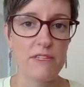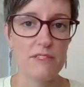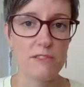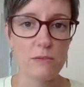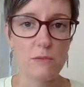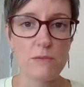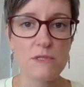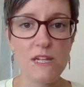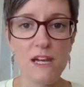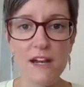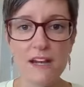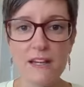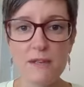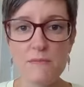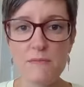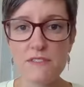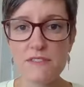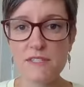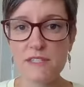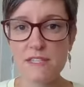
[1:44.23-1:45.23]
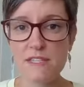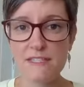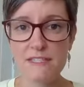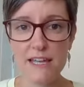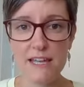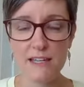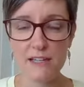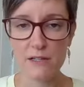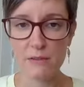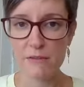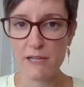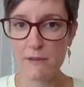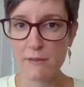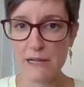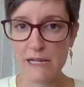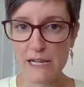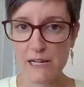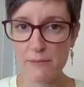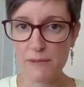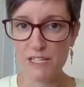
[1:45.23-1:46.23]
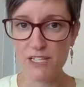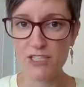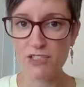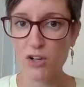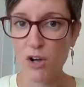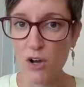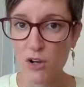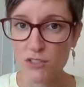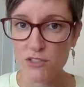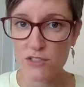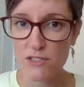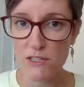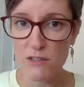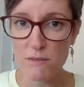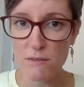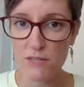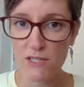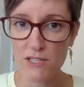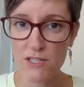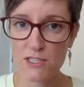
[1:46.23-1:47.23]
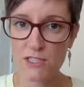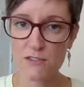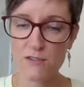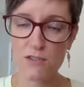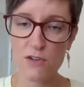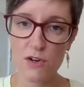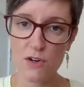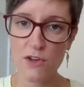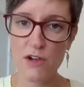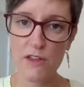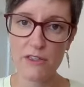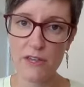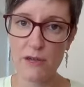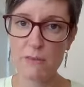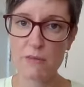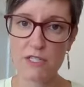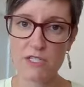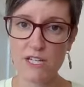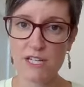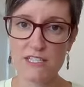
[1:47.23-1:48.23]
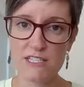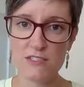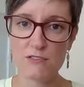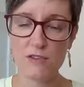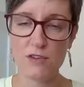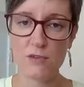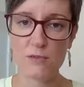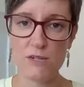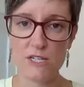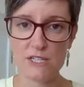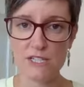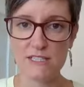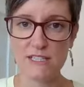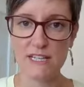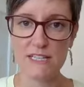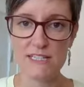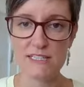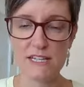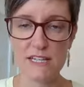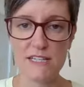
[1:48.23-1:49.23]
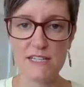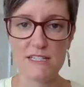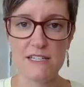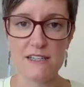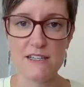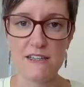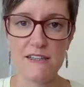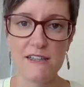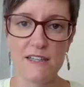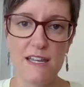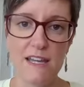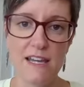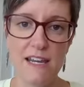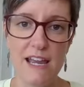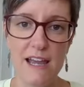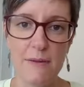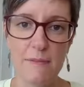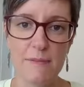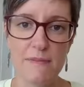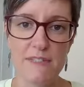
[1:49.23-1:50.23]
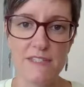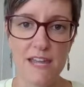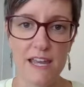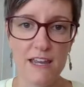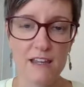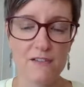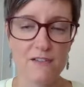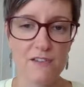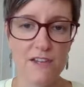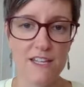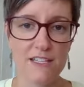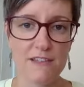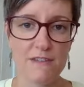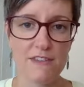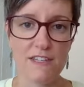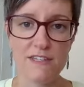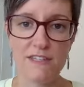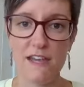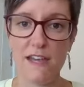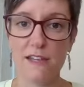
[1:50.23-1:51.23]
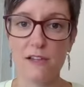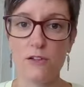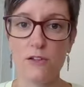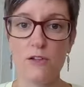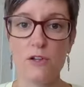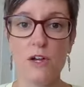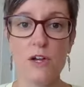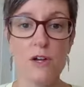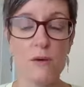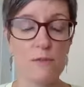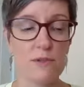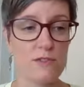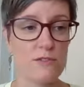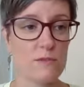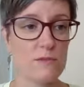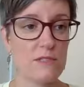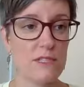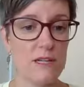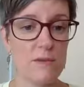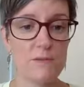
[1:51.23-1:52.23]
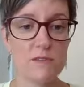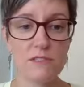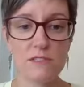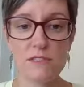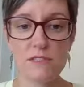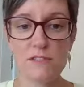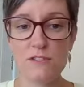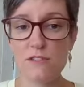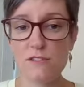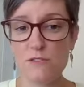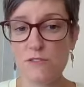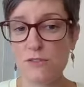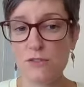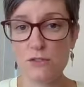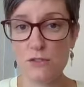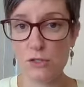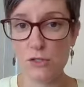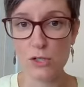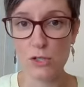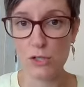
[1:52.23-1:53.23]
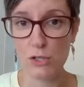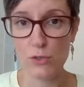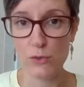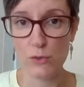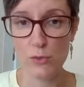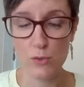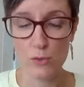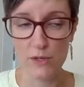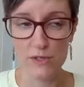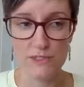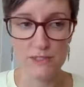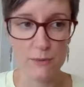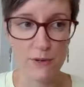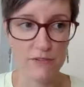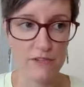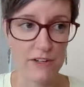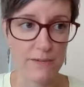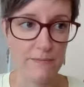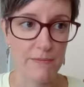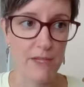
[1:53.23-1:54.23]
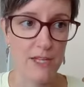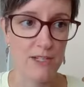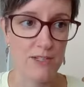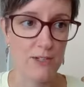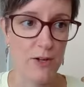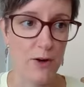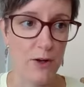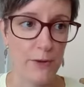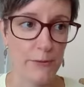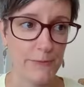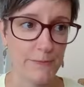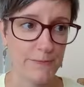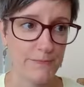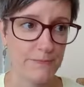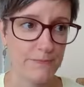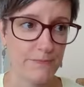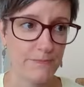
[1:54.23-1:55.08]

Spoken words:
Sometimes your cycle may be a little bit shorter because you've not got that progesterone, which is extending the second phase of the cycle. But sometimes there's just no clue whatsoever at all.